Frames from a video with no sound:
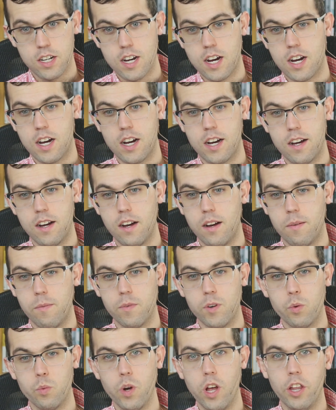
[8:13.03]

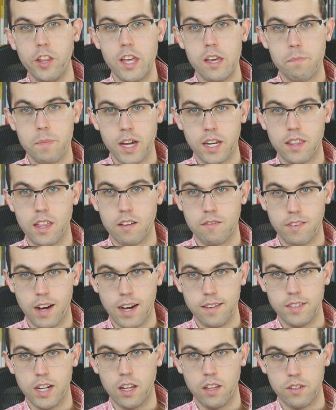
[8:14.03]
will they pick that
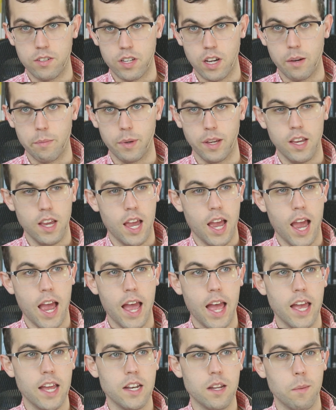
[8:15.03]
$5 up?
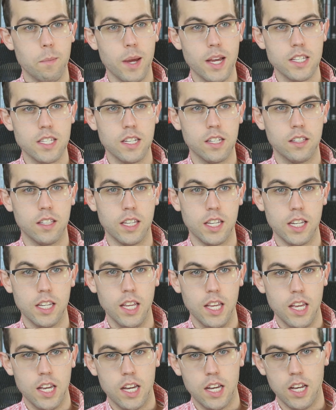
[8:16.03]
And basically,
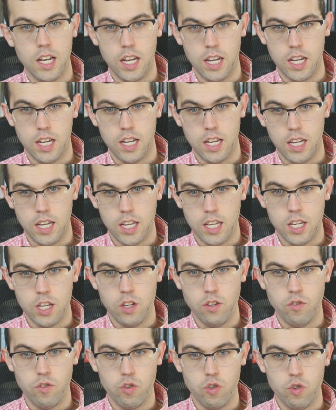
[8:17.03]

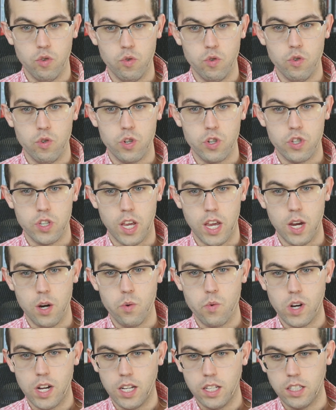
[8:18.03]
you just say,
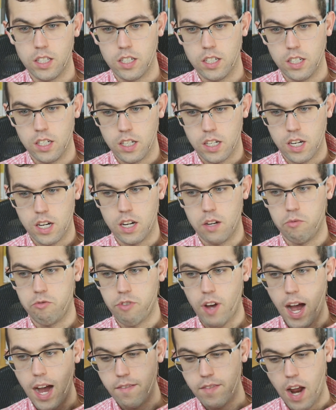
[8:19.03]
well,
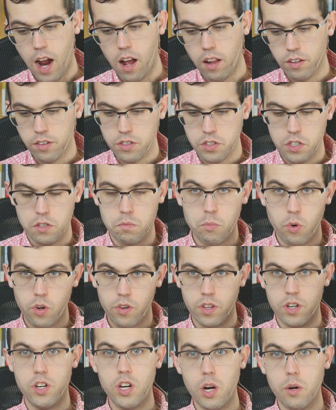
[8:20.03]
$5 is more
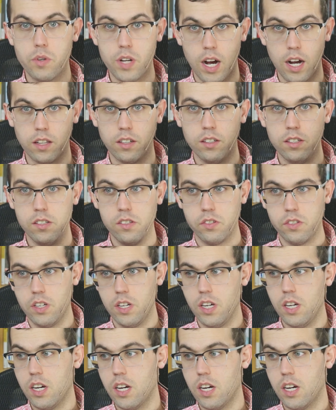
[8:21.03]
than no dollars.